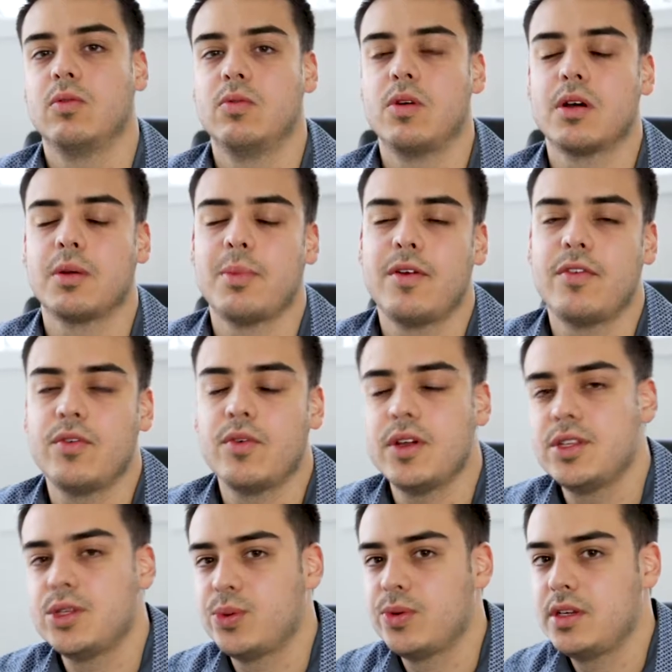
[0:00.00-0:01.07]
Welcome
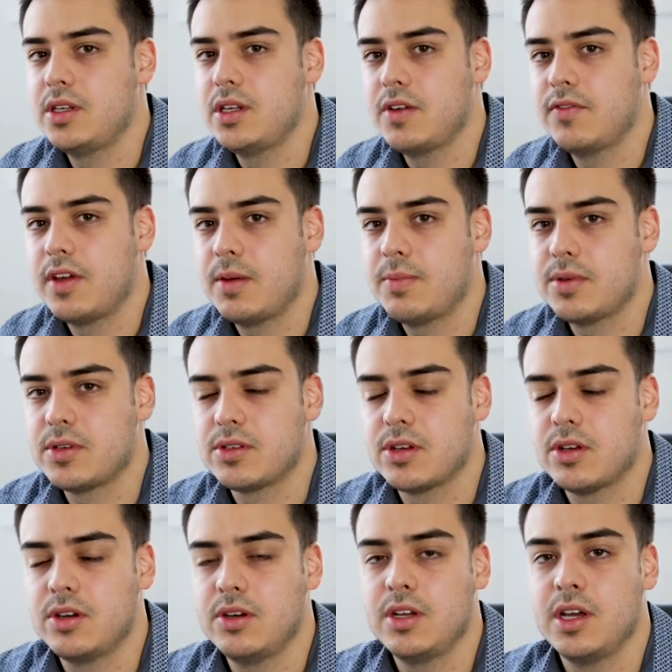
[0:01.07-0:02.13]
everyone to another
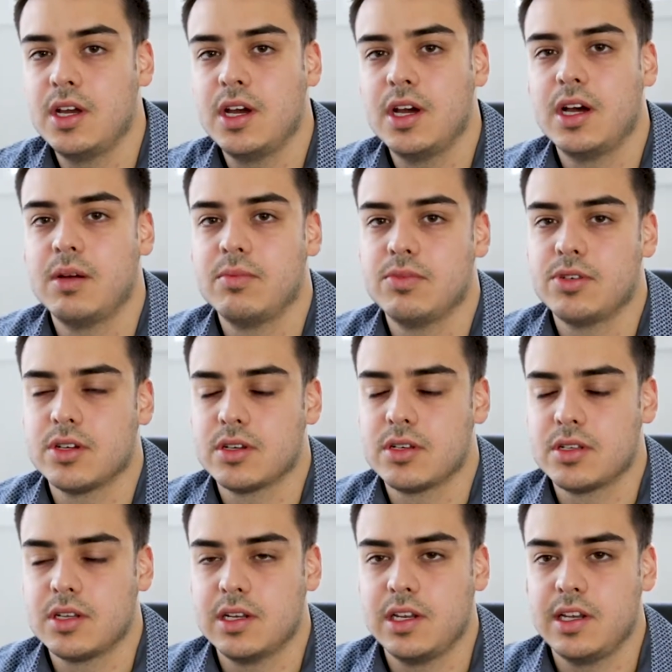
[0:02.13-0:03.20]
episode. I'm
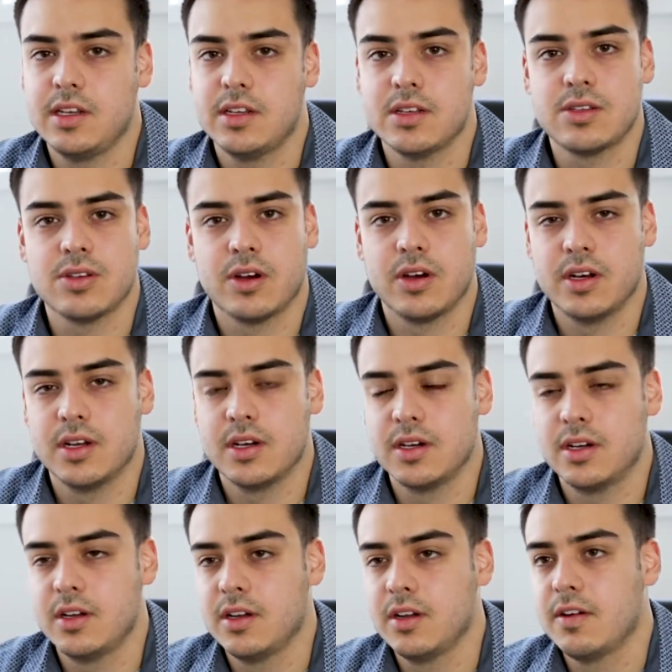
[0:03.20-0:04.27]
Justin, lead designer,
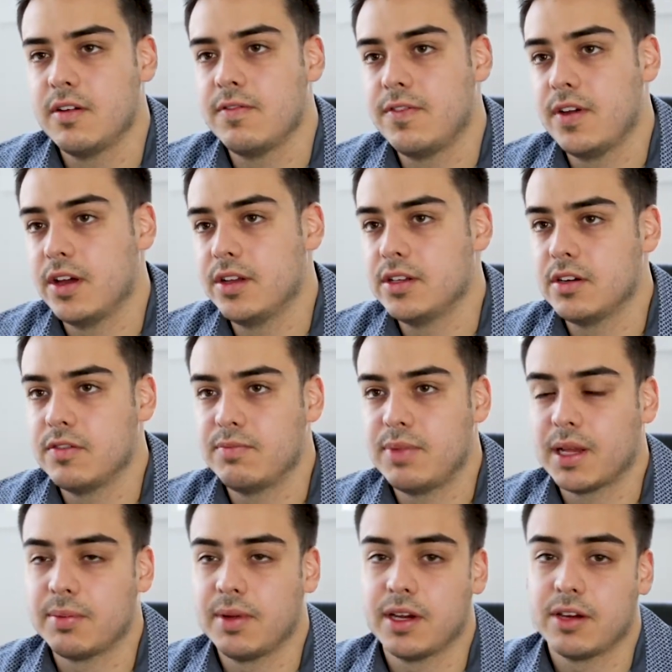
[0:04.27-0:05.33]
founder of
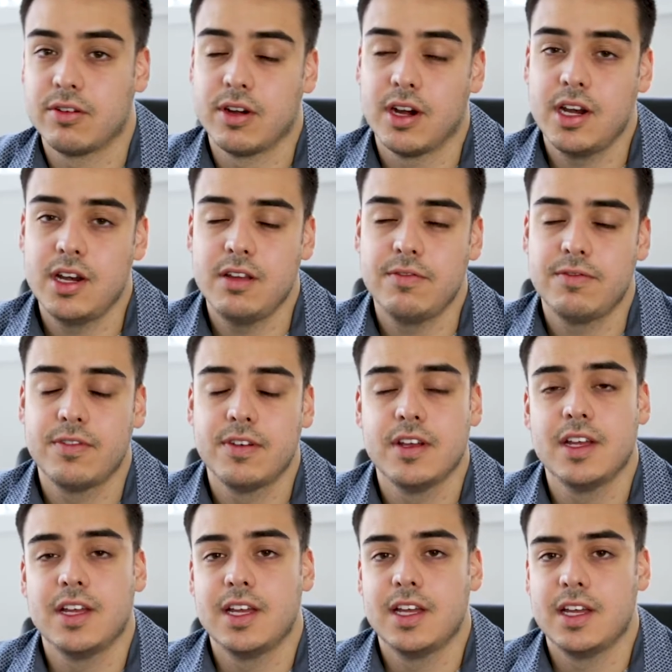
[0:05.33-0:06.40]
Black Bear Creative,
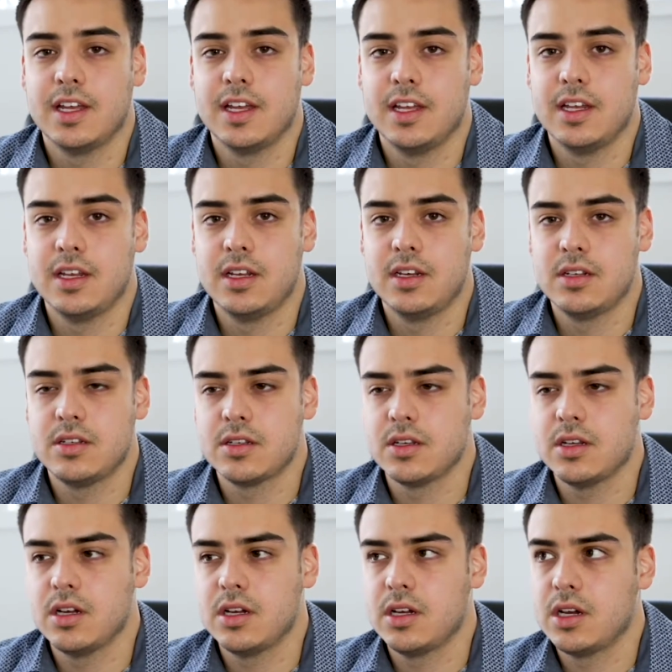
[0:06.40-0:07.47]
and
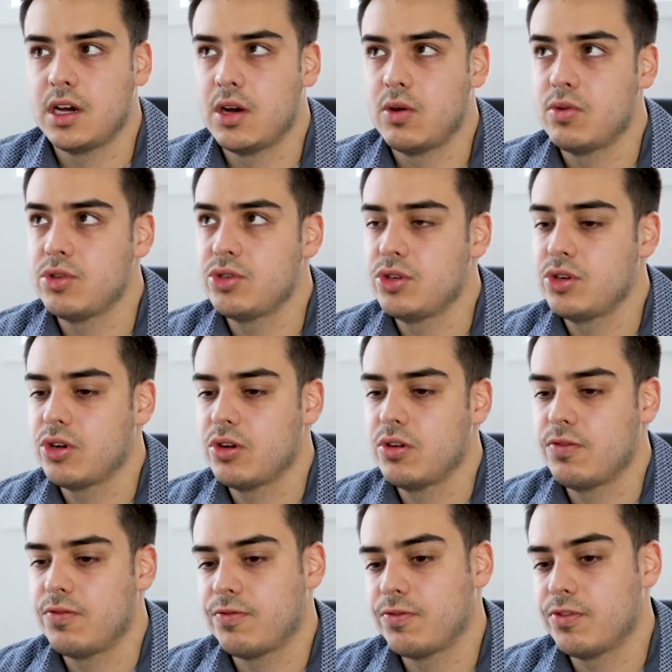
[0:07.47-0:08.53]
I want to go
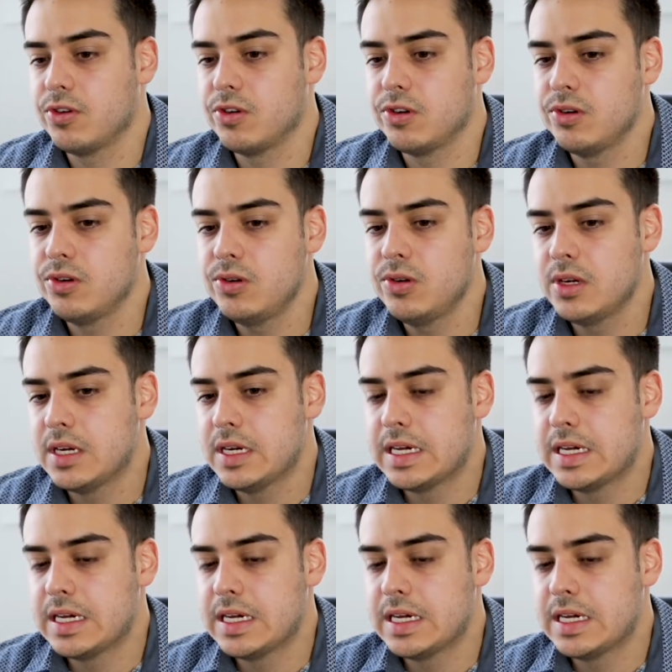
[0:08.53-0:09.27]
through